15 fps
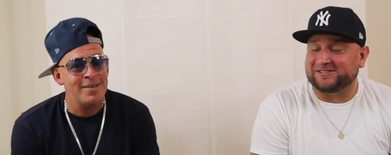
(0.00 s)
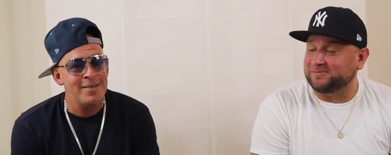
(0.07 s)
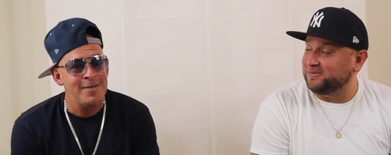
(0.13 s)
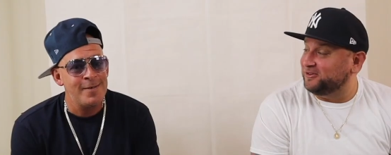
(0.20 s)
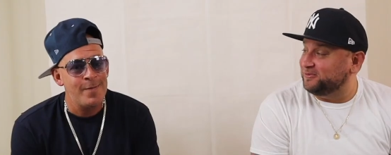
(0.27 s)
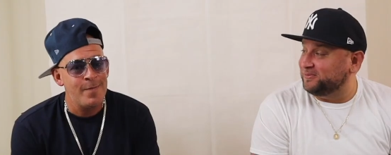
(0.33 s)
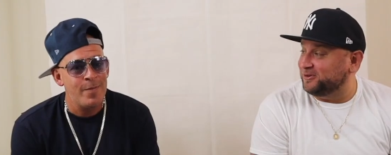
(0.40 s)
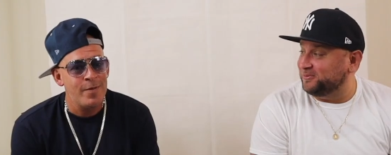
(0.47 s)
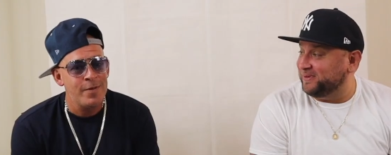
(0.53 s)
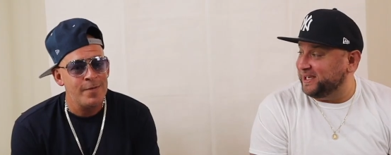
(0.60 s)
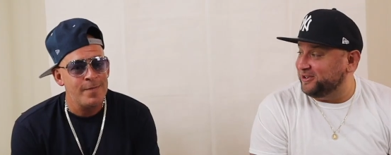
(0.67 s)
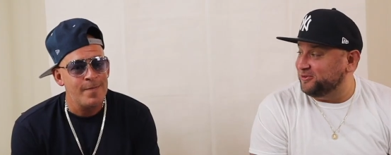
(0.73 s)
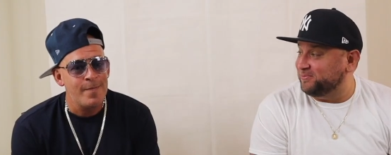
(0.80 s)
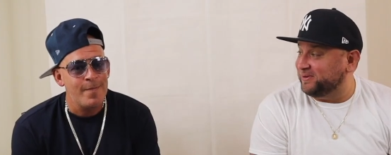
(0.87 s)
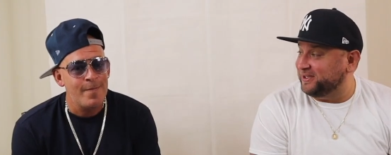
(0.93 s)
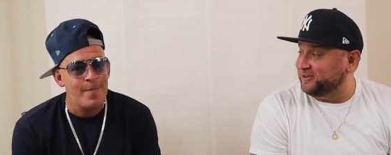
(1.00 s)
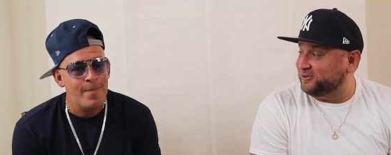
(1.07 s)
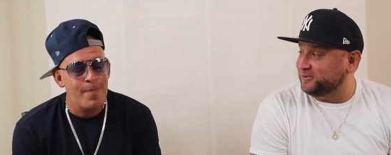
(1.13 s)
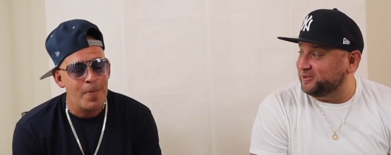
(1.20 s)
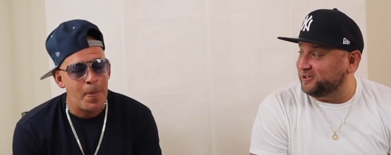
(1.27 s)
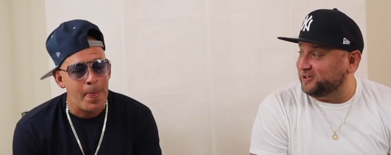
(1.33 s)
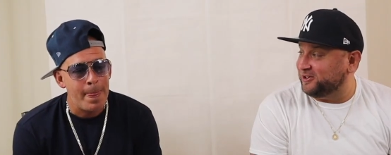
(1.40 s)
Speaker 1: So Milkbone, man, you've been
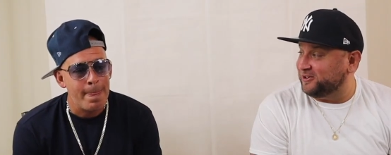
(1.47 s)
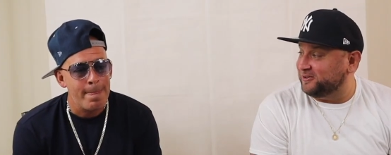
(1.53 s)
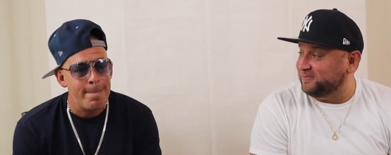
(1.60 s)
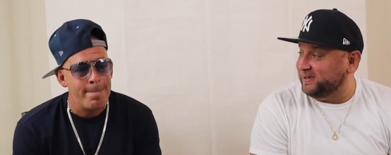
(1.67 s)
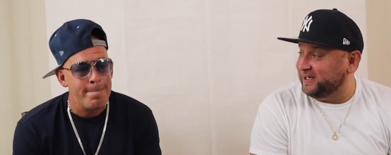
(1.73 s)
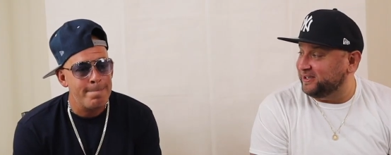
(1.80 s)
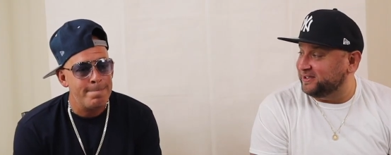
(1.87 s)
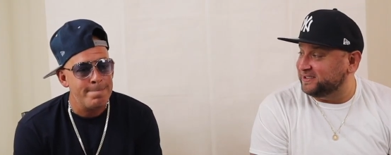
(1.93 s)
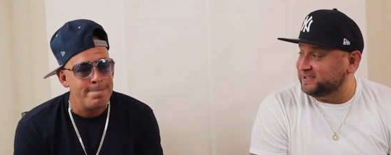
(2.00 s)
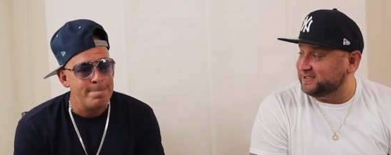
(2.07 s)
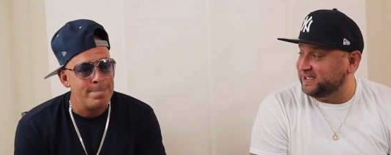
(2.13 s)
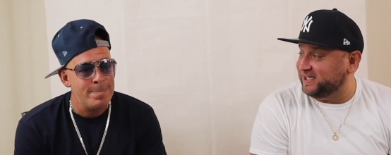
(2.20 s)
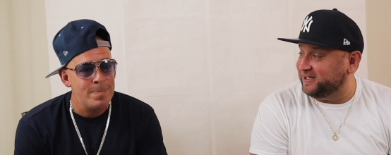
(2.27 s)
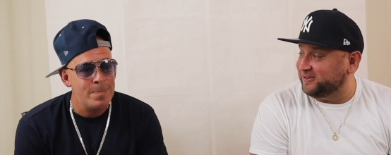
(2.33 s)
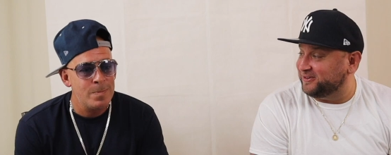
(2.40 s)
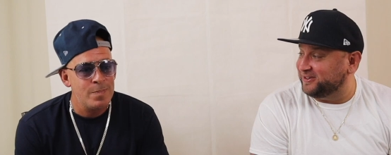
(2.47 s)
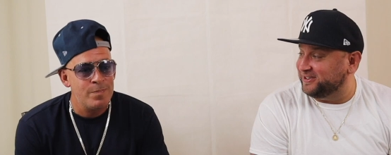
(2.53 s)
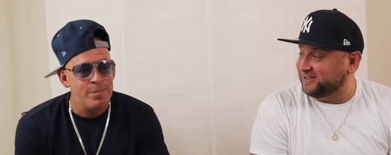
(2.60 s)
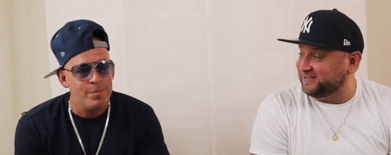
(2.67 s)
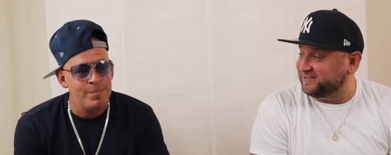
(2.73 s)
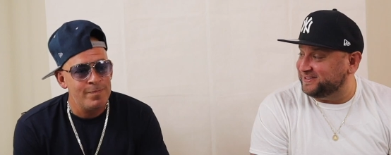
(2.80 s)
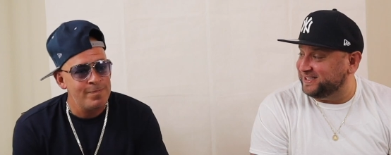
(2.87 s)
through it all, man. You done seen it all, you
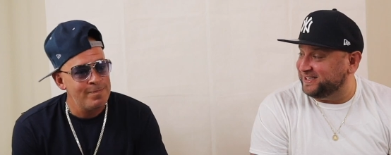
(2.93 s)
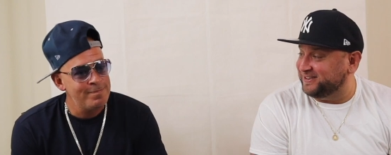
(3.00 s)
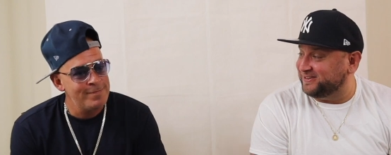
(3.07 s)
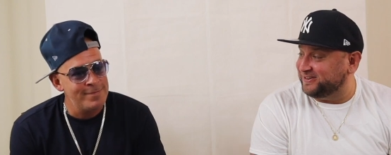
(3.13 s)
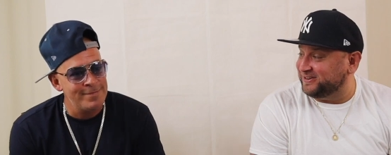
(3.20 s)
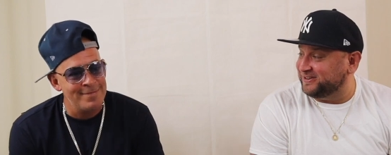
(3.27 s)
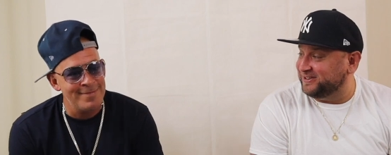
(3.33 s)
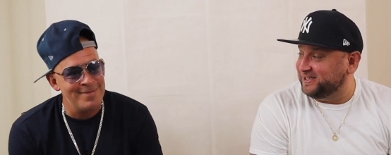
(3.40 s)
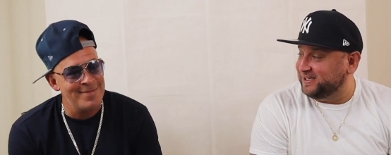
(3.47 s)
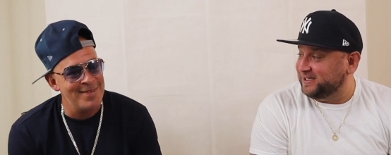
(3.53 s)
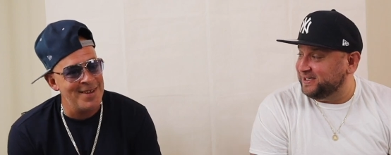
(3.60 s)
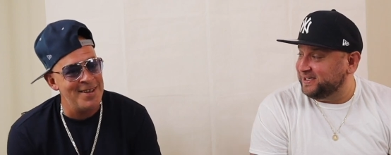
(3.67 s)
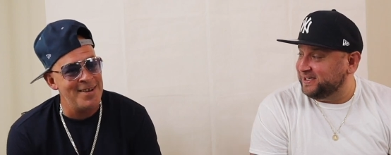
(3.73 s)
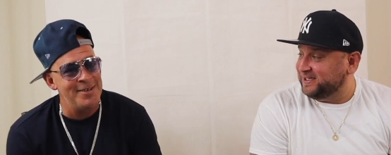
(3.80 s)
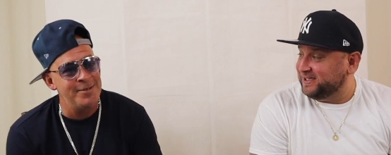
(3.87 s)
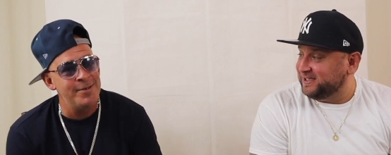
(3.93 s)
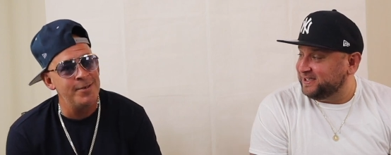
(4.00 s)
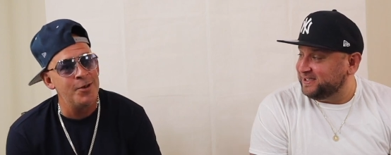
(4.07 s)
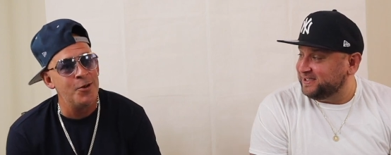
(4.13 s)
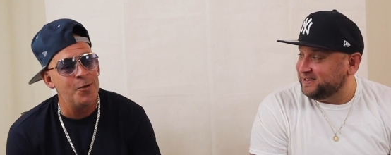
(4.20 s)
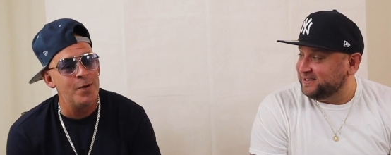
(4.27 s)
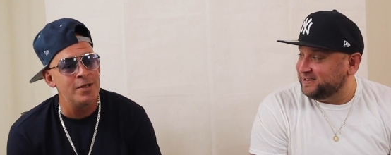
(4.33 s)
done did it
Speaker 2: all. Mm, and you
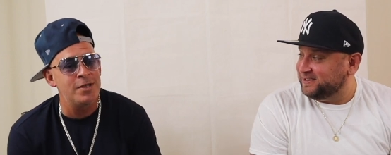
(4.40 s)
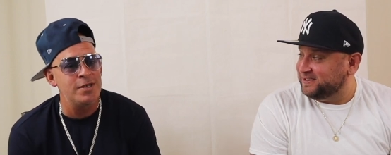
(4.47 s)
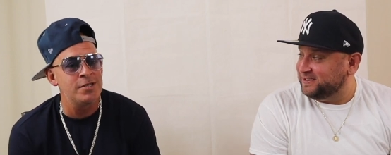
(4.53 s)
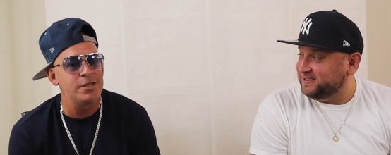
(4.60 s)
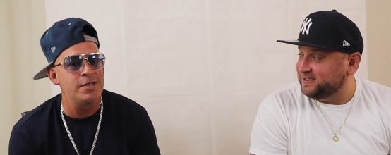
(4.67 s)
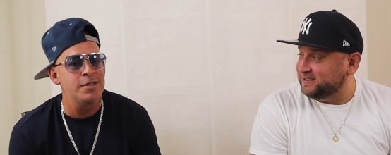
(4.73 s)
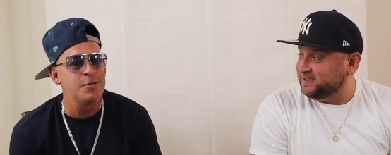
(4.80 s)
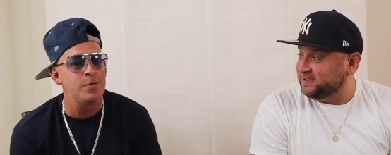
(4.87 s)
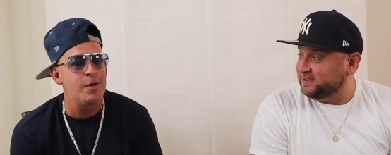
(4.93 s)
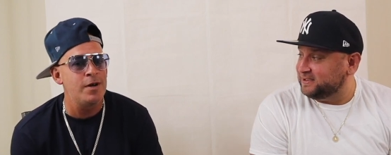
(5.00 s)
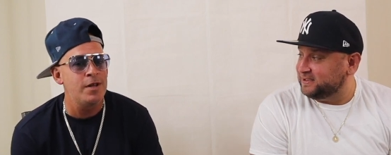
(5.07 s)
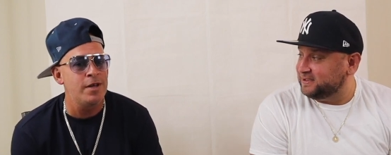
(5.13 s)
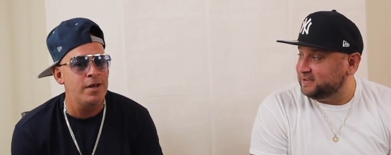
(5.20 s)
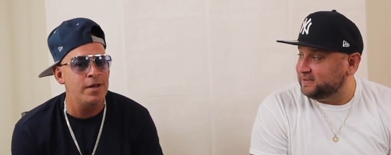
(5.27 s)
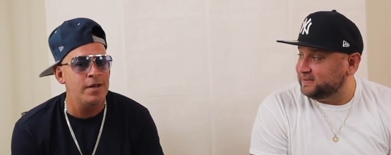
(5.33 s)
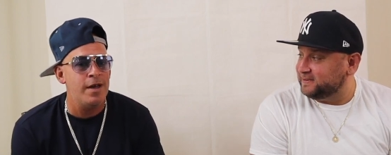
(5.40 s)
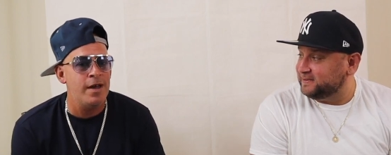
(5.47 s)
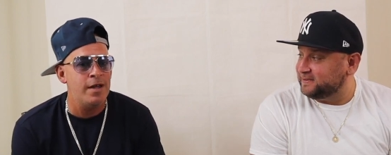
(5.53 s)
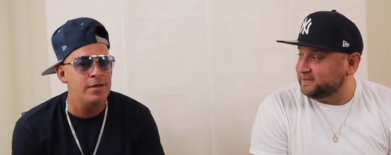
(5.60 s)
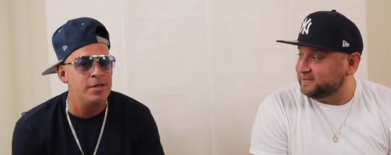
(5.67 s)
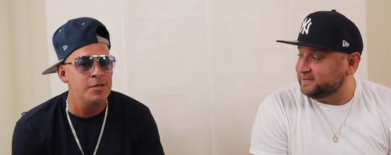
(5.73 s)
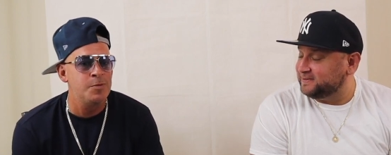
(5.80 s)
know what? That's that's why, like,
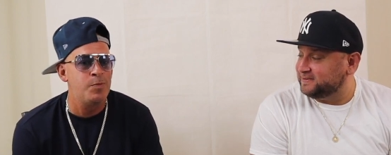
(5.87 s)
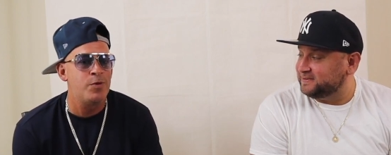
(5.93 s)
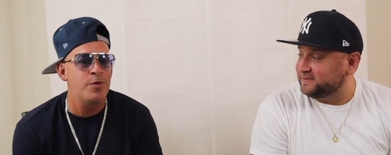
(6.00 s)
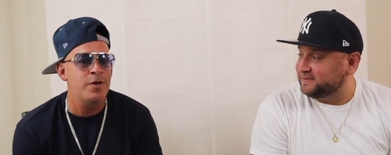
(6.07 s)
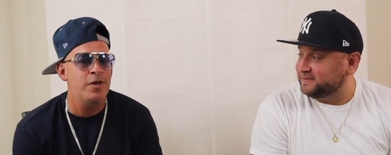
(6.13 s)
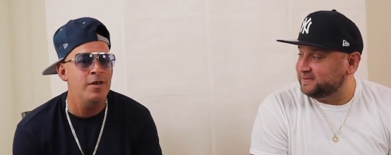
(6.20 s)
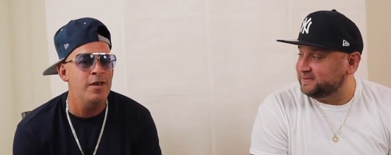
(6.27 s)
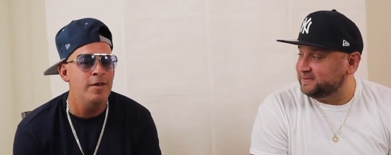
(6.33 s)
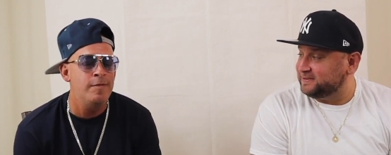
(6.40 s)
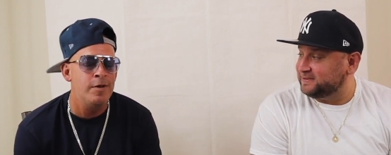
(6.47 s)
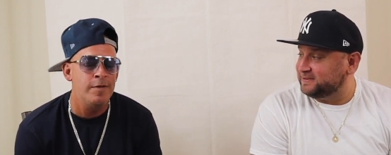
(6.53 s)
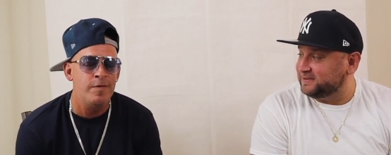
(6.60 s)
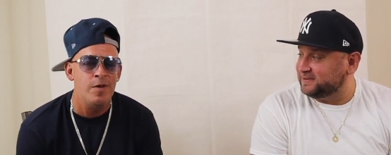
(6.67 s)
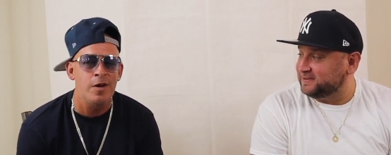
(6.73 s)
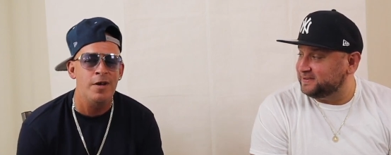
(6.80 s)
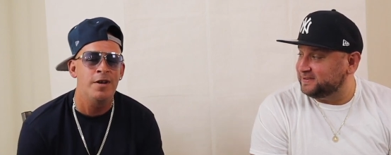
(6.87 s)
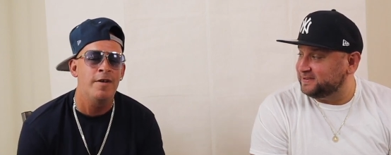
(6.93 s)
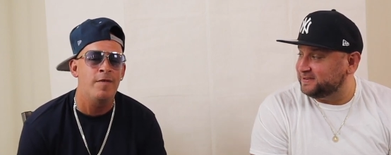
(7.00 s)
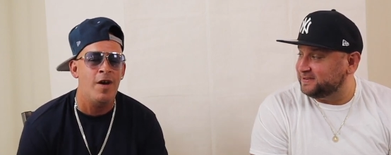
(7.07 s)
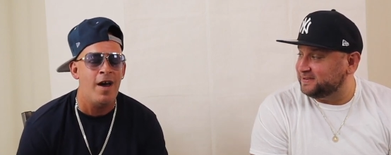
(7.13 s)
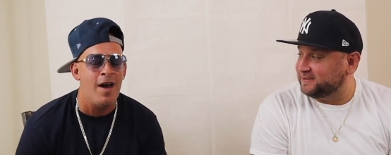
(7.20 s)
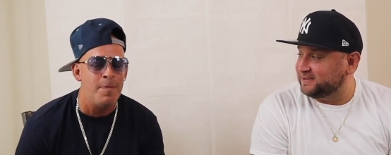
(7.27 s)
at this point, even if nothing
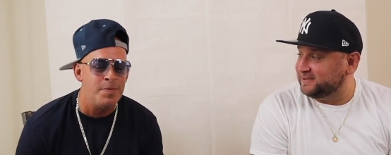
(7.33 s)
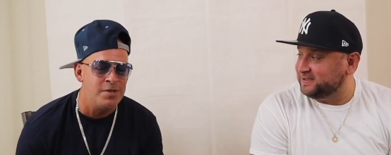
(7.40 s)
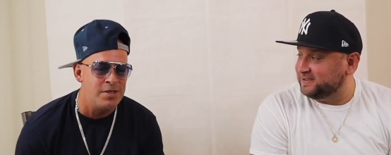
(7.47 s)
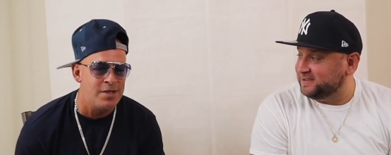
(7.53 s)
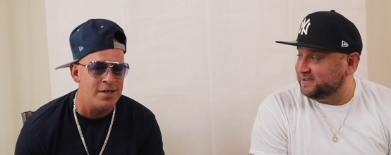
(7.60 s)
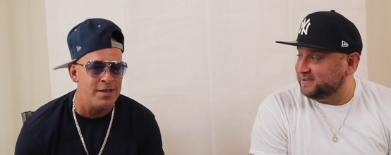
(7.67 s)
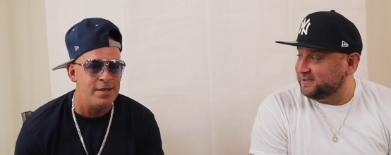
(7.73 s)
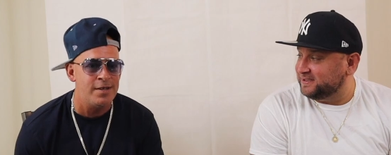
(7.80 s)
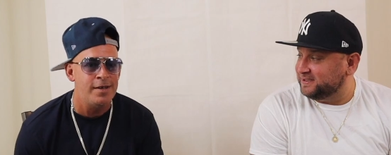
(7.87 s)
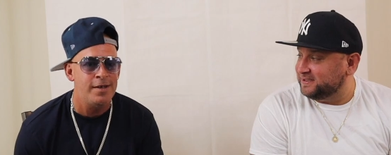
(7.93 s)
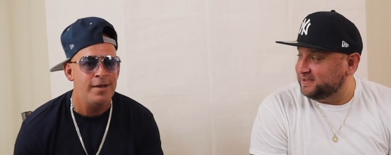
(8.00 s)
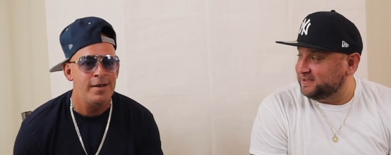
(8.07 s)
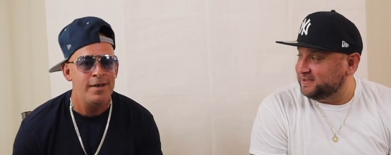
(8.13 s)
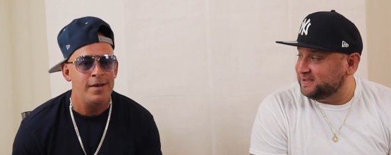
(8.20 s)
ever happens again,